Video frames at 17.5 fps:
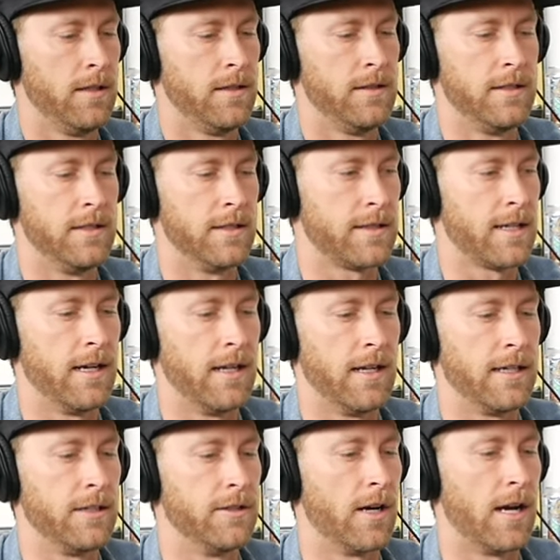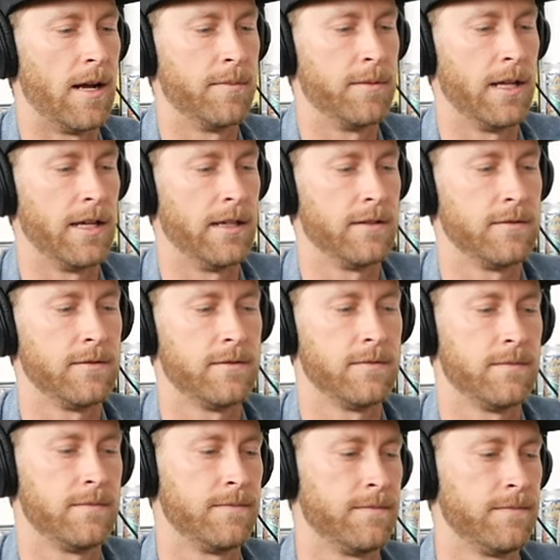Just kind of like dropped like
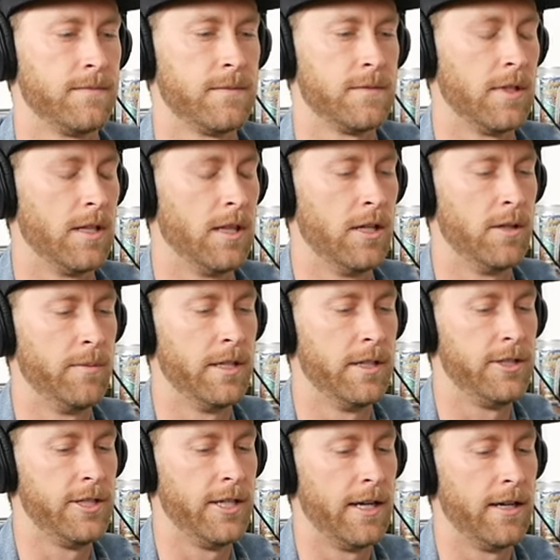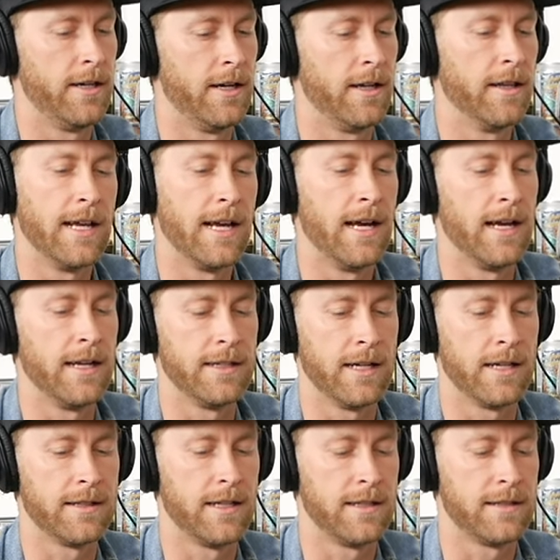a little bit of cheddar on that,
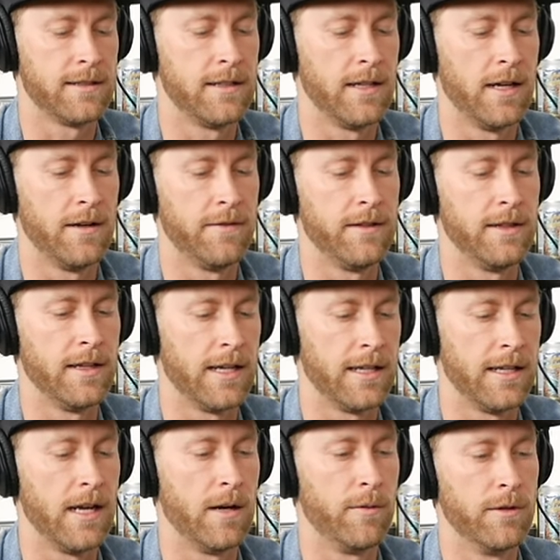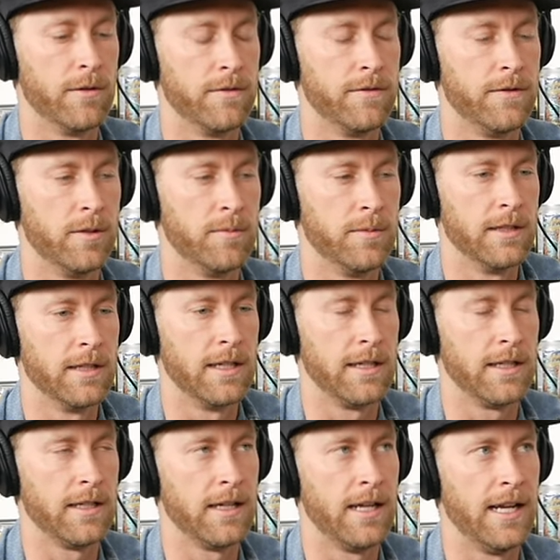got that stuff. And like, yeah, we were filming
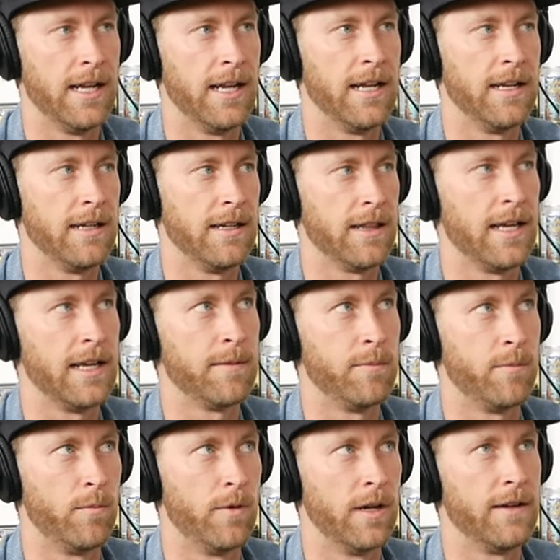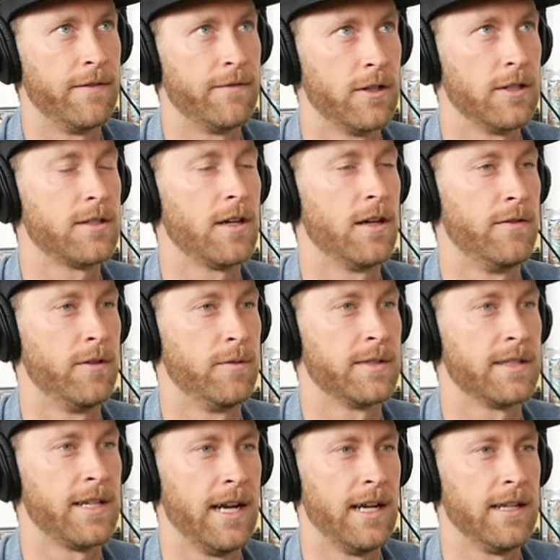like, and that like when I first started
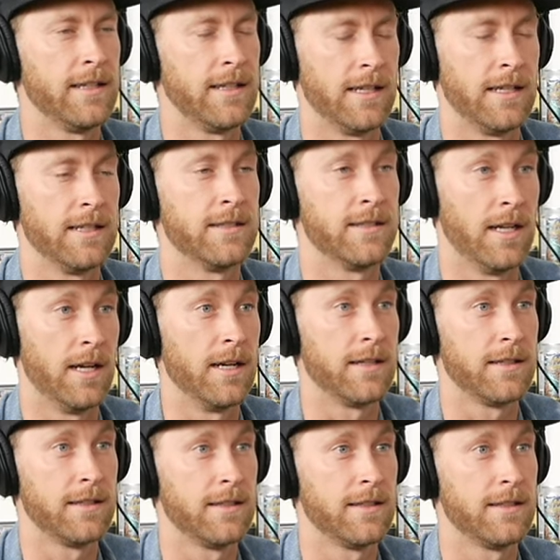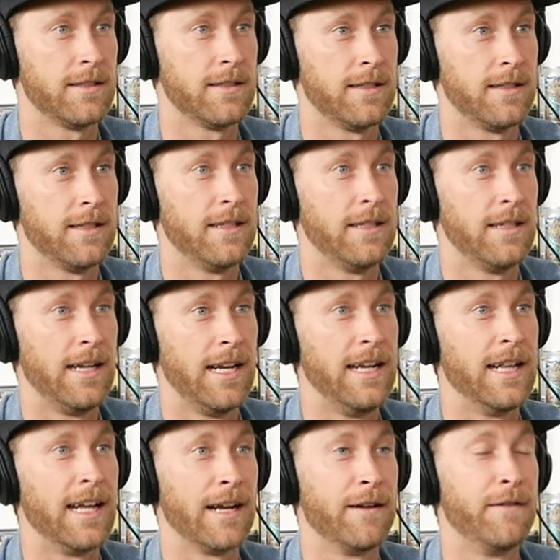filming skating, I sucked.
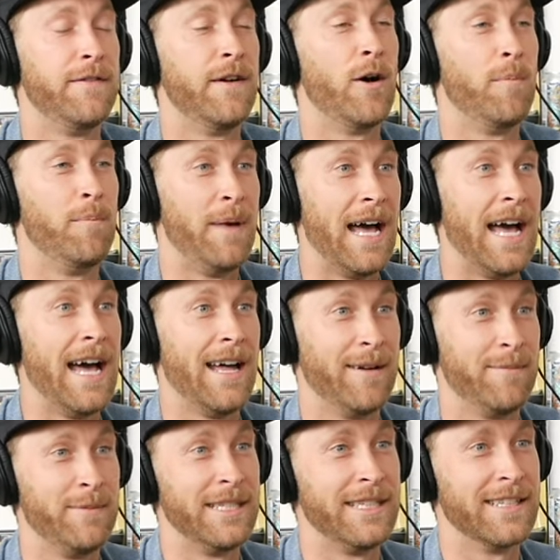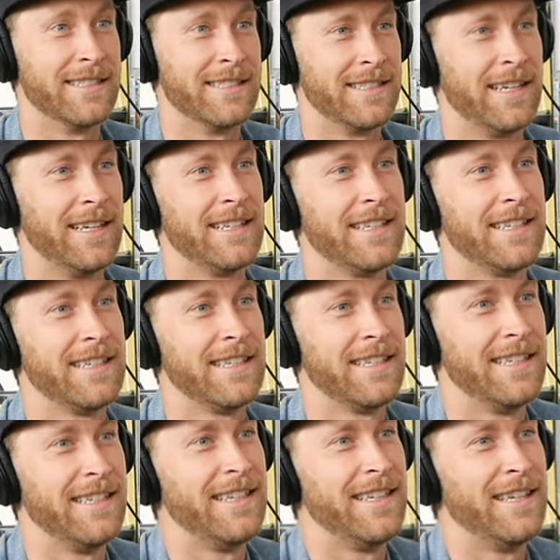And like, I felt bad because like,
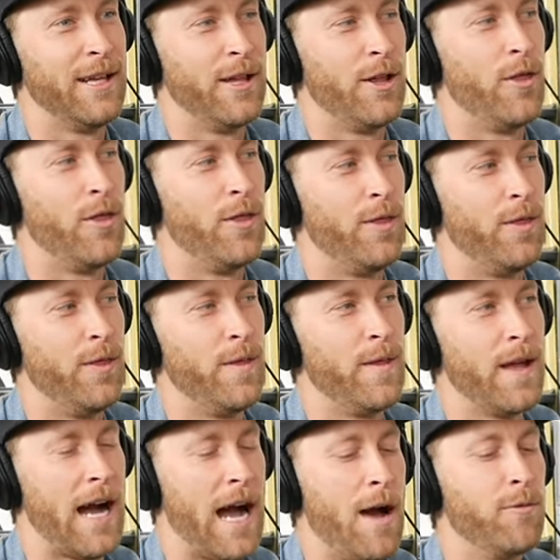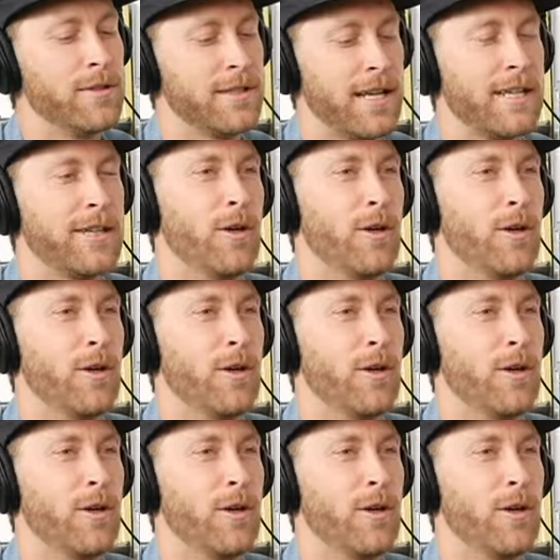I was like